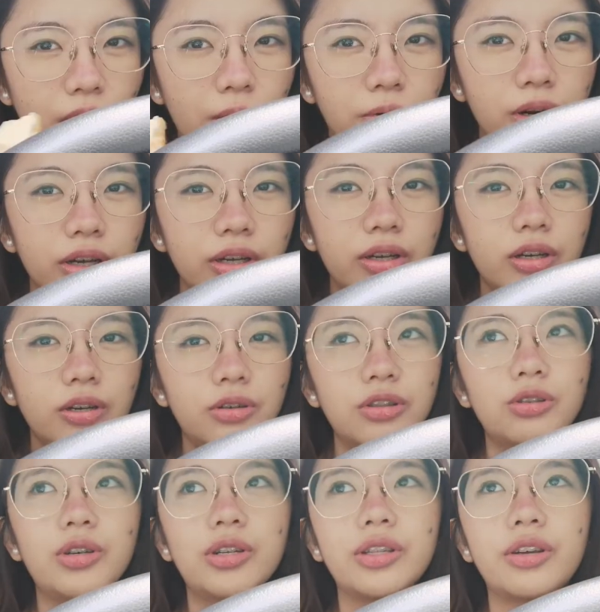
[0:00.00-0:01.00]
Now we're gonna go
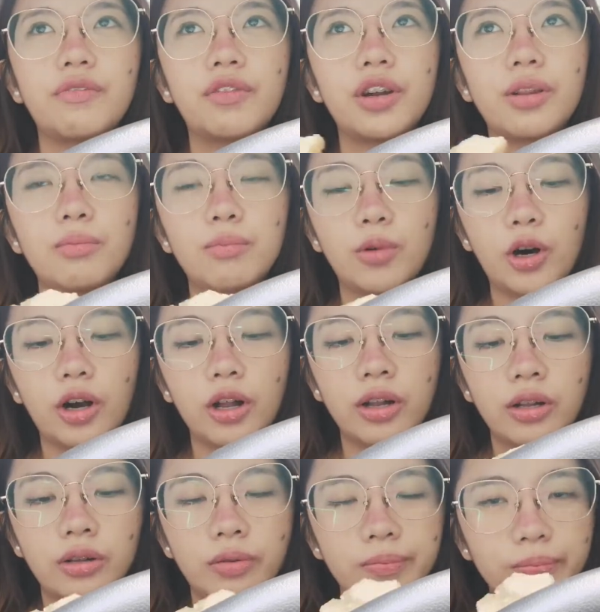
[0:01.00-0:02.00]
to a different
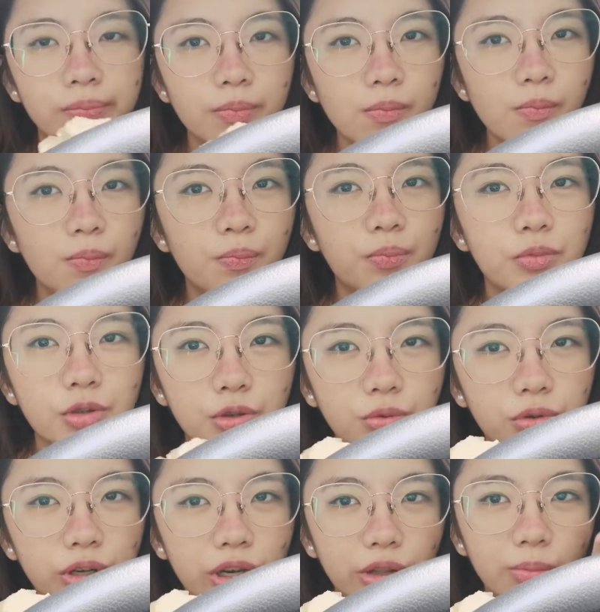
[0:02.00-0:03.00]
mall
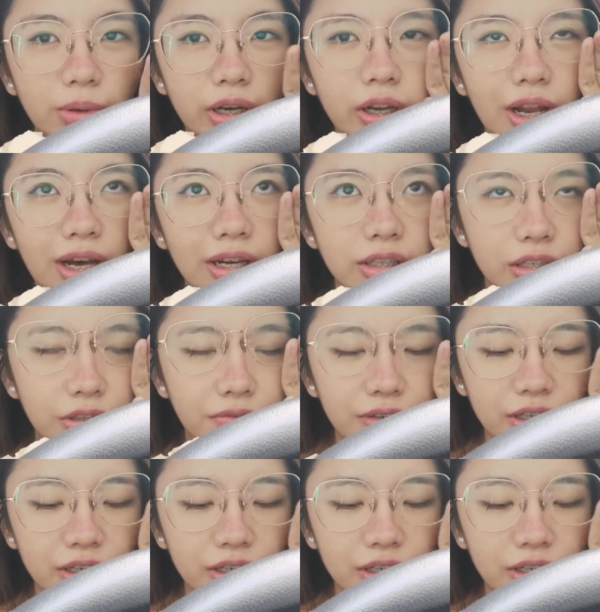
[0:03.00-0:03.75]
to get my glasses